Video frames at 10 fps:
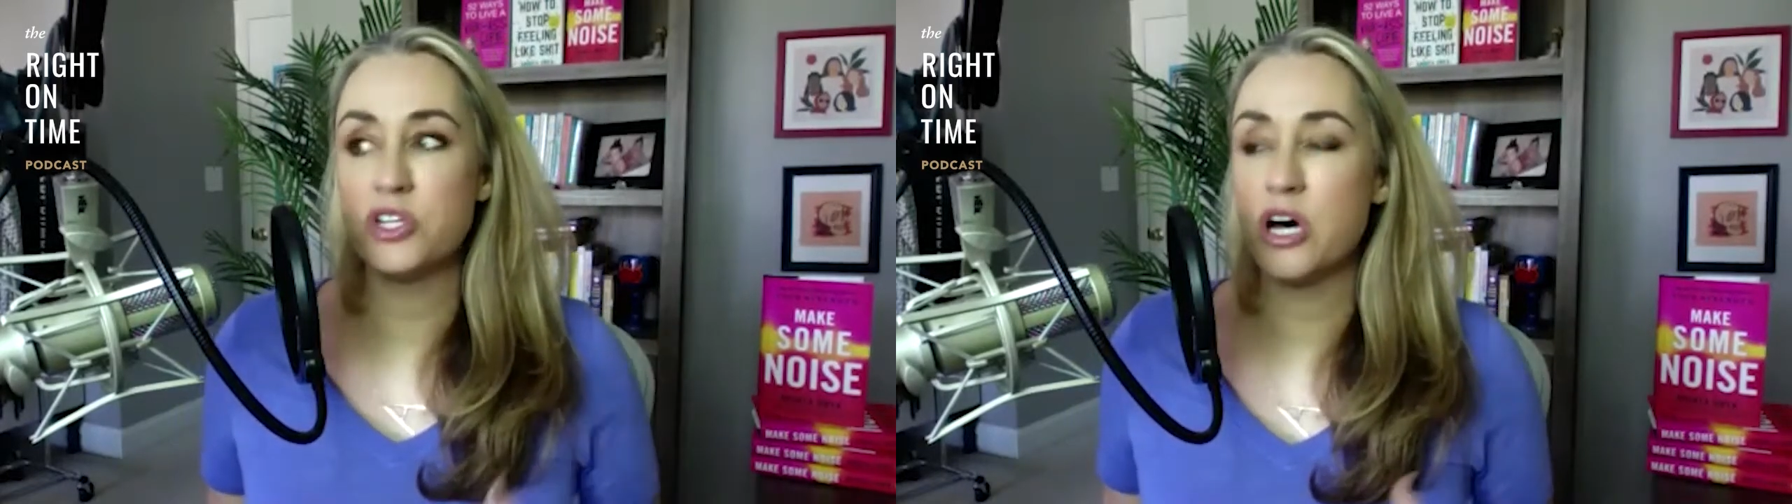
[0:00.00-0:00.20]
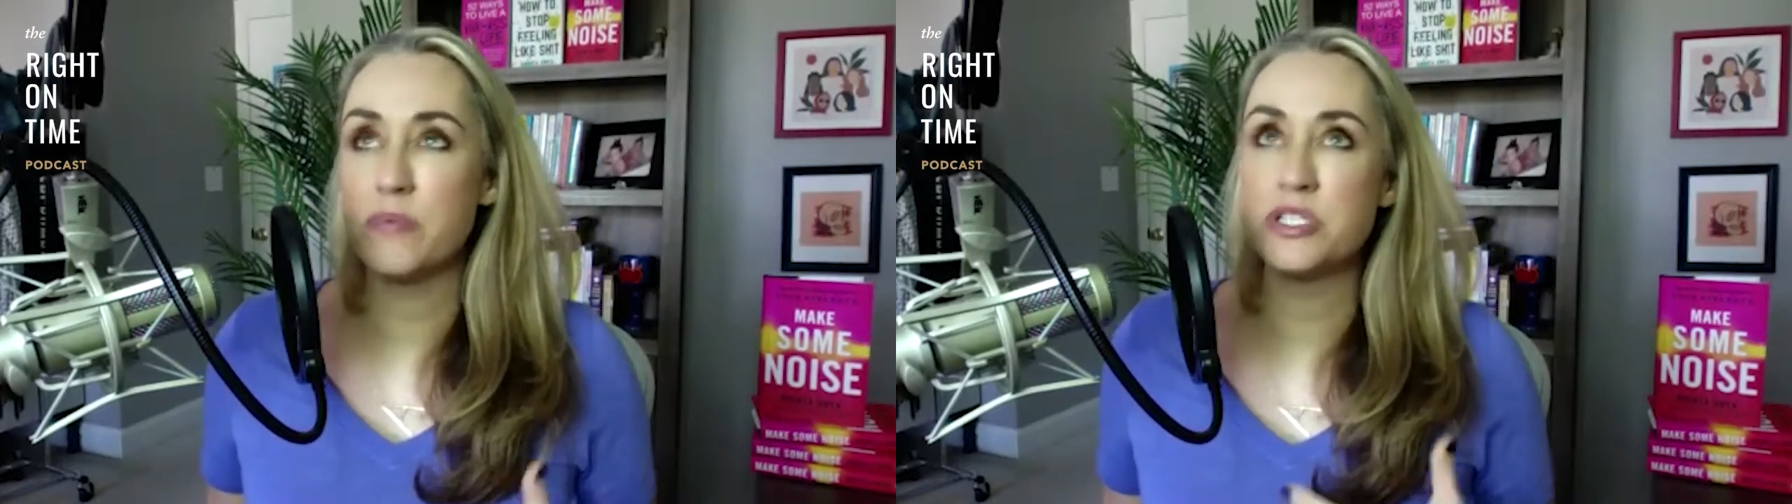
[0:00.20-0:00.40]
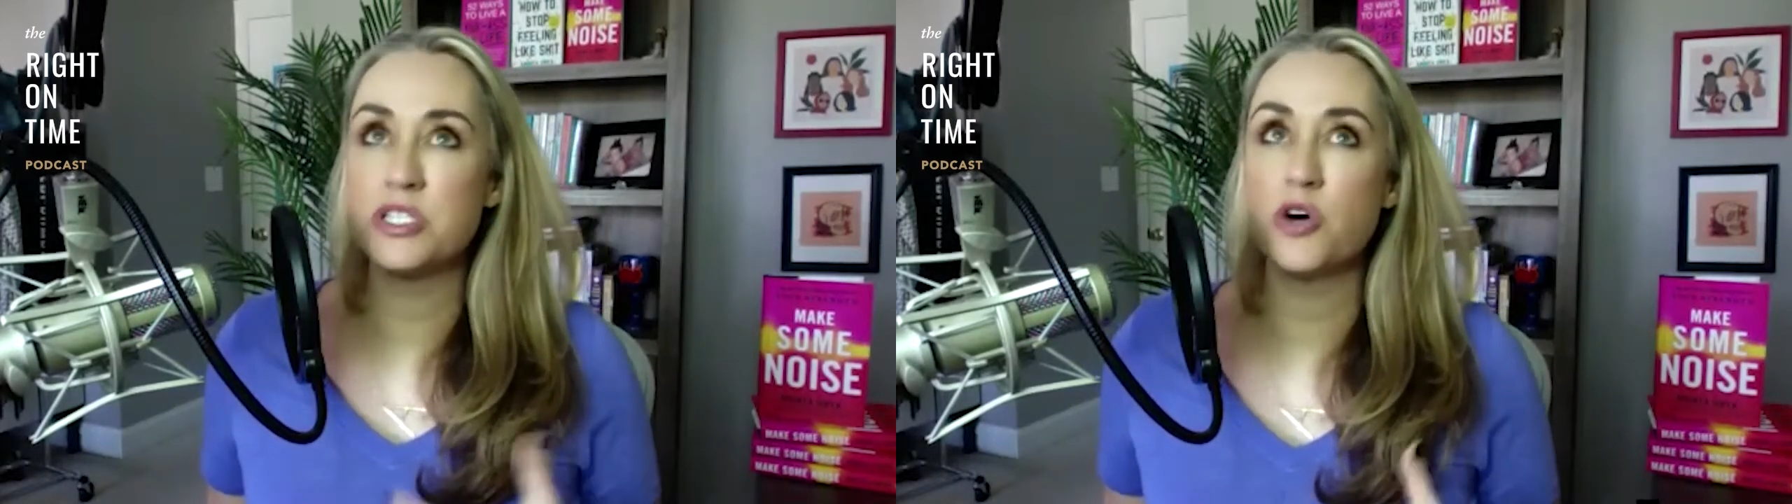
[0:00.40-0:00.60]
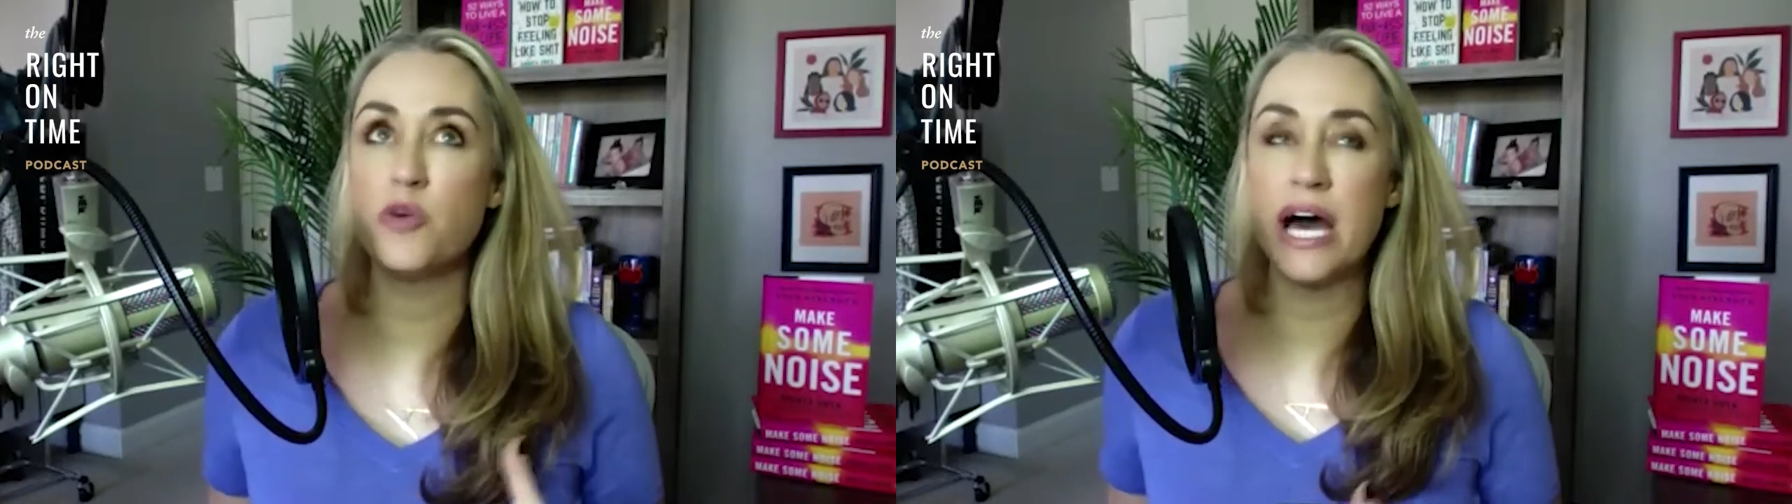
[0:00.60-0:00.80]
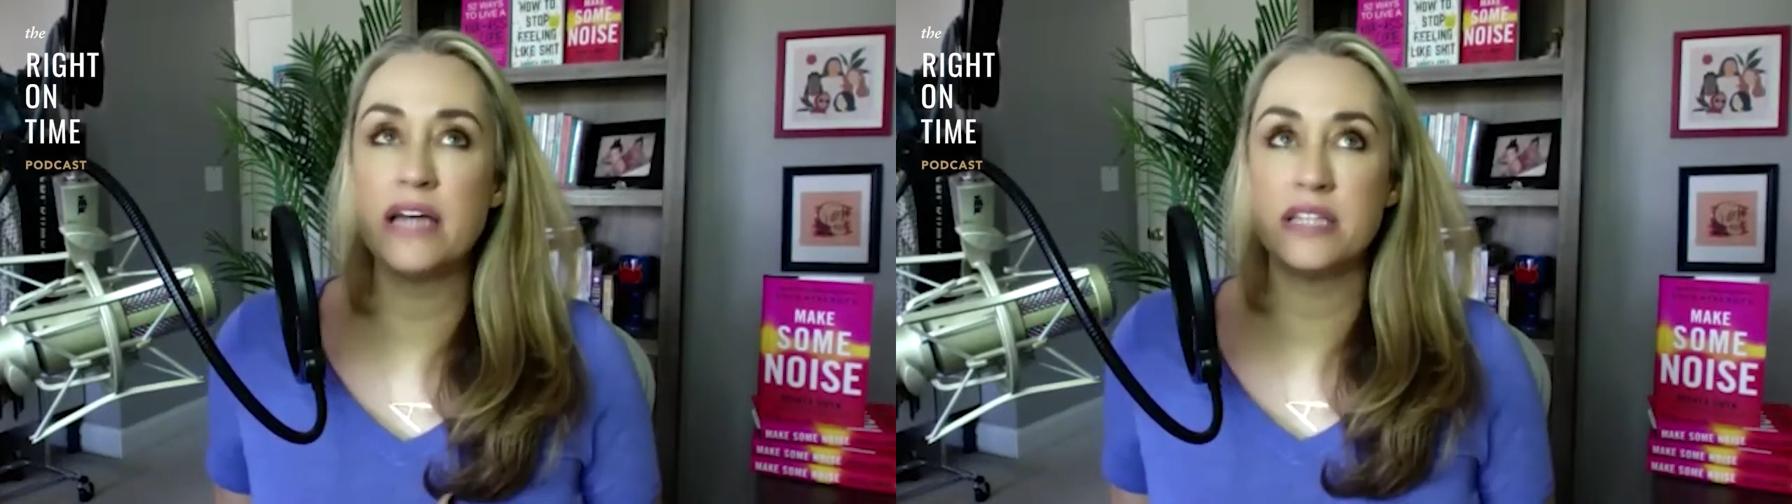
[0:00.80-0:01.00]
up so
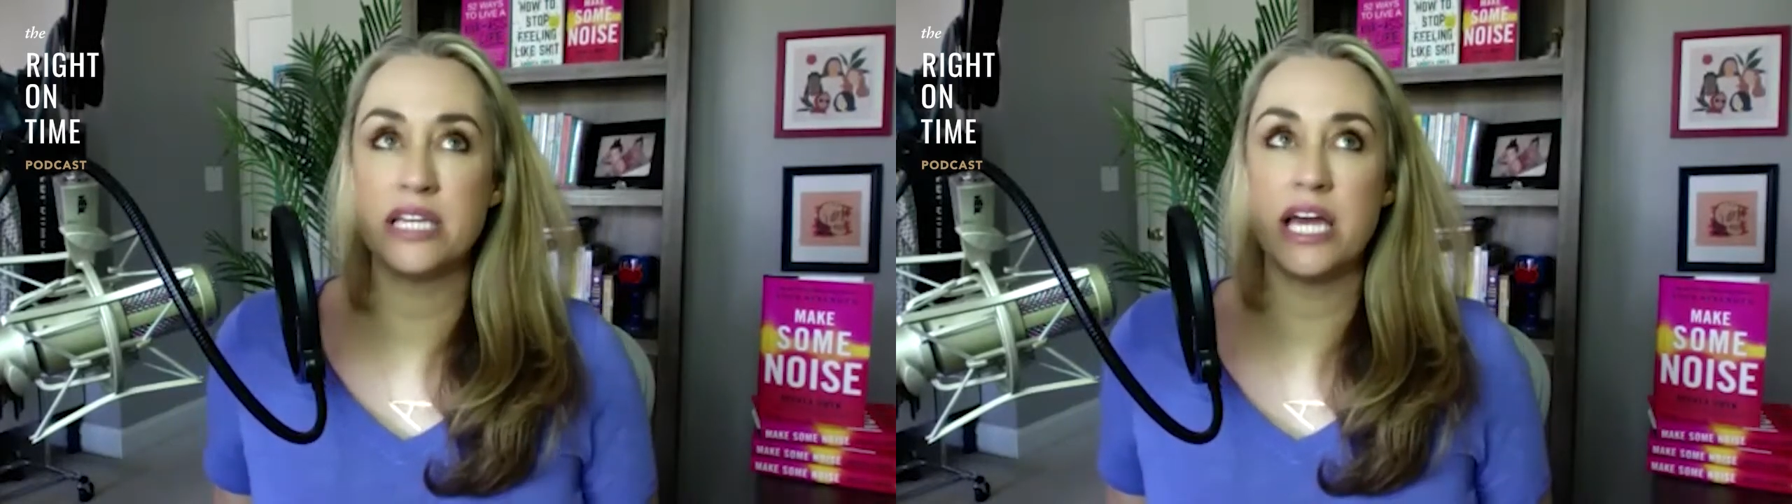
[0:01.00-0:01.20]
badly